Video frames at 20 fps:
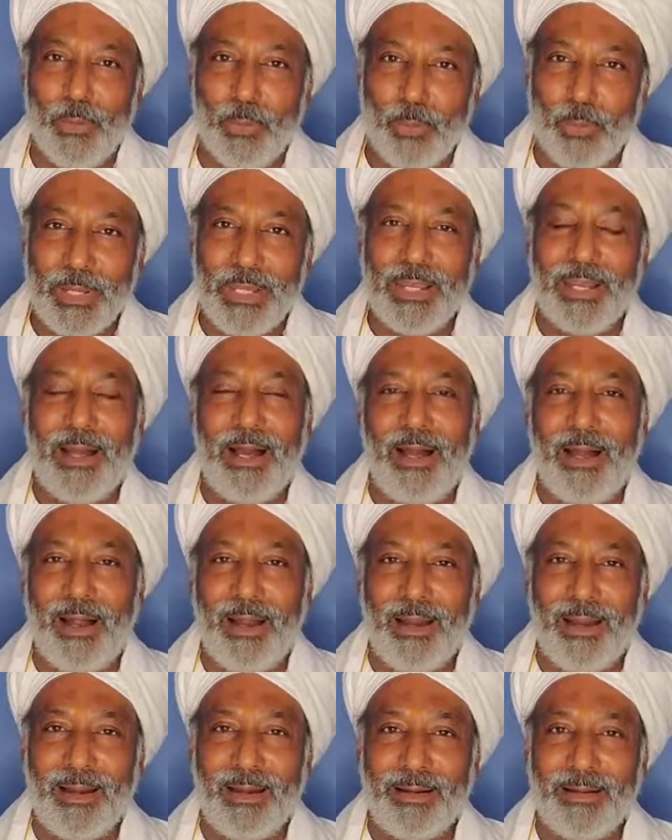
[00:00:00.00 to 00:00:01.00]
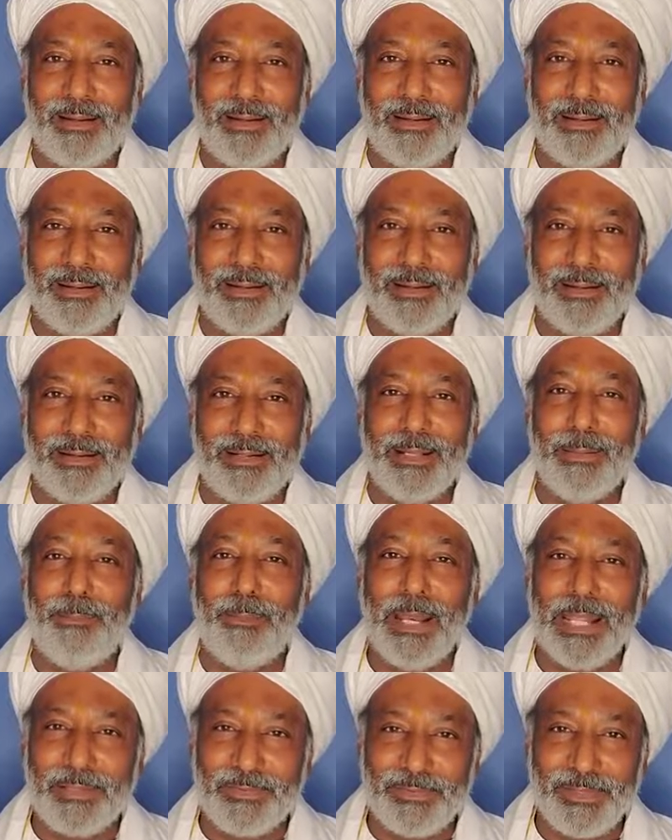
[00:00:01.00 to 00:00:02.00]
We are the
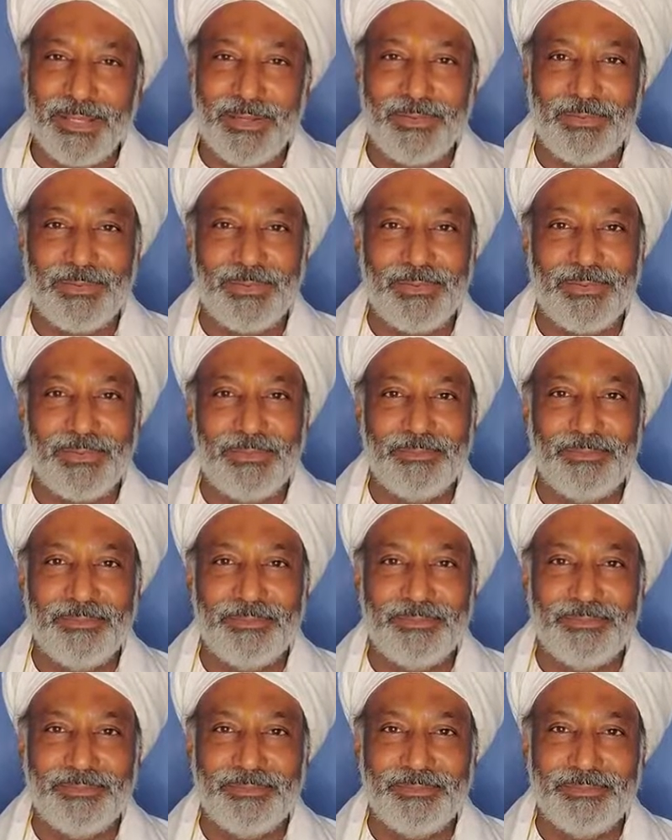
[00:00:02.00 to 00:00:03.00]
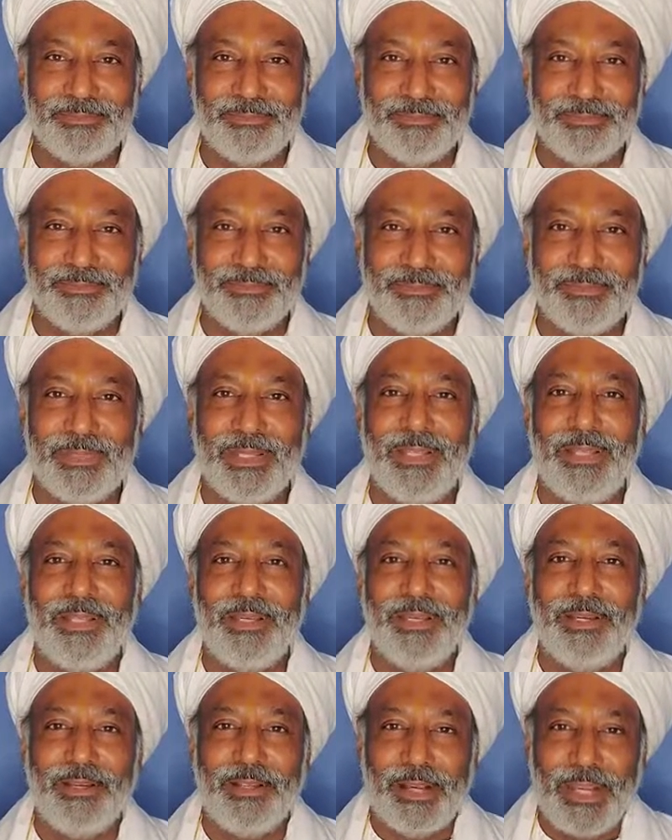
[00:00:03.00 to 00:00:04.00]
blessings
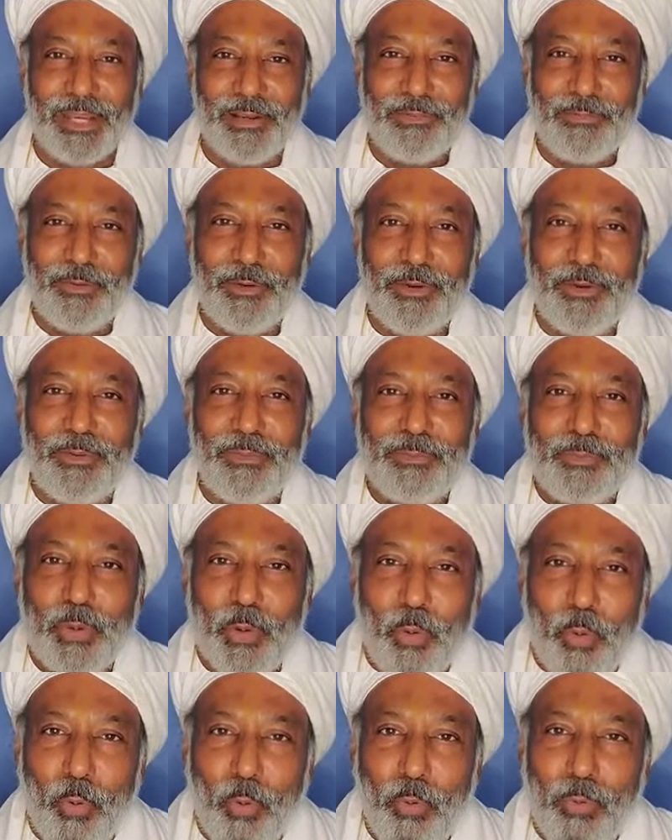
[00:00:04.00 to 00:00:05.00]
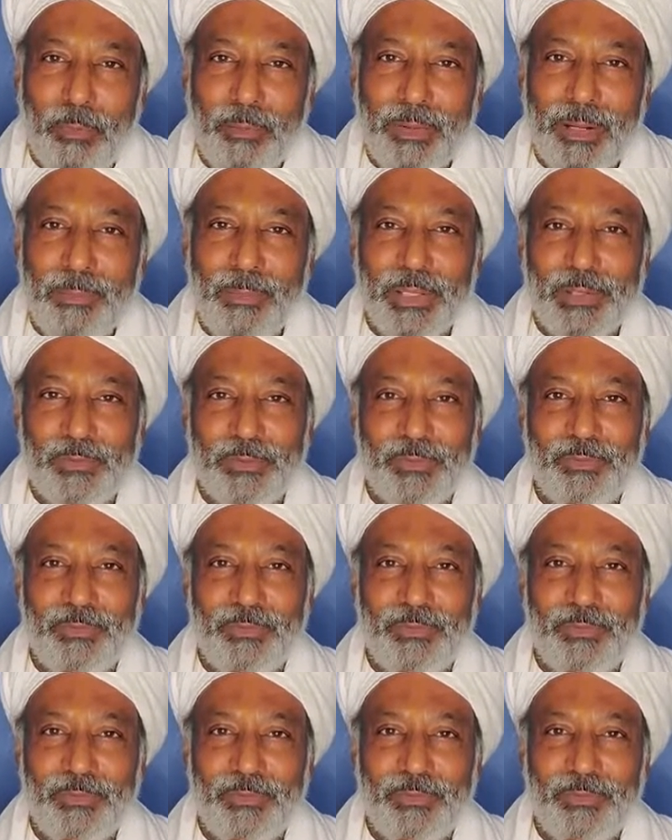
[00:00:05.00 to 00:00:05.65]
grateful. Om Namah Shivaya.